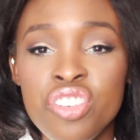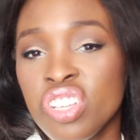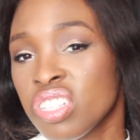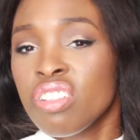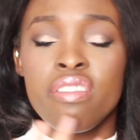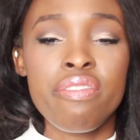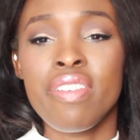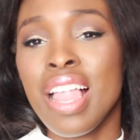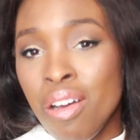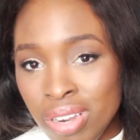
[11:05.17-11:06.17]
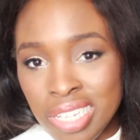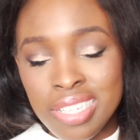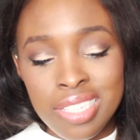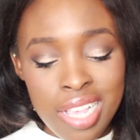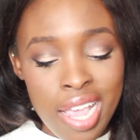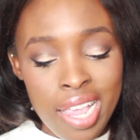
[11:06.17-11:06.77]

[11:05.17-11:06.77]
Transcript: You just look flawless.